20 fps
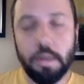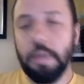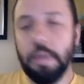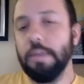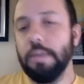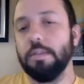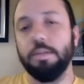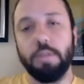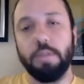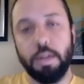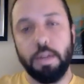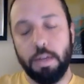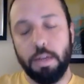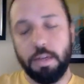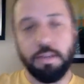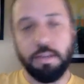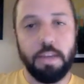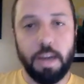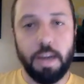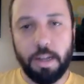So
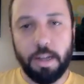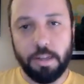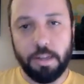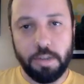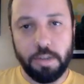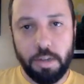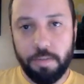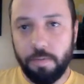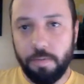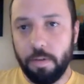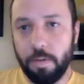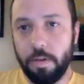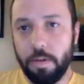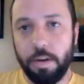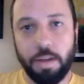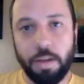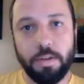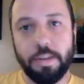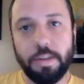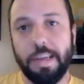kinesiology for
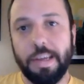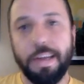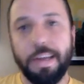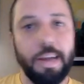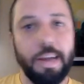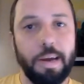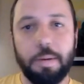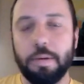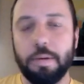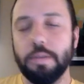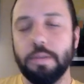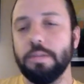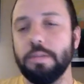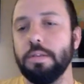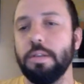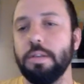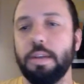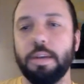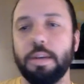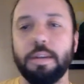another 10 hours,
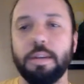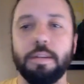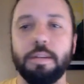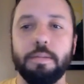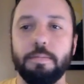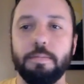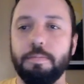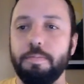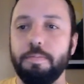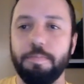and then